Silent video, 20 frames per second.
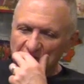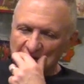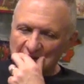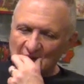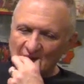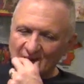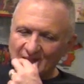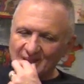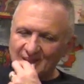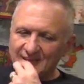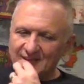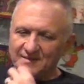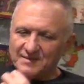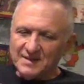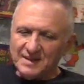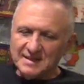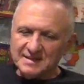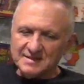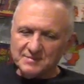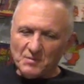And I
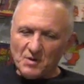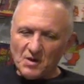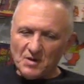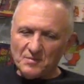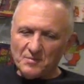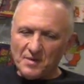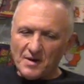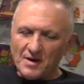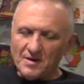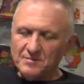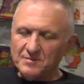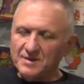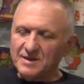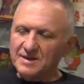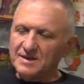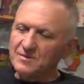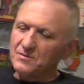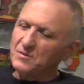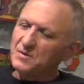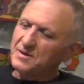lived in a small
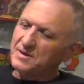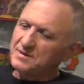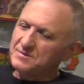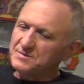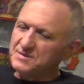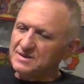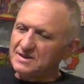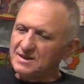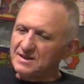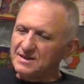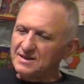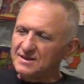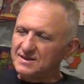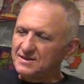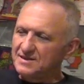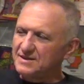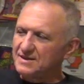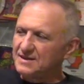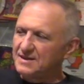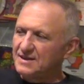apartment in Williamston,
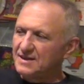and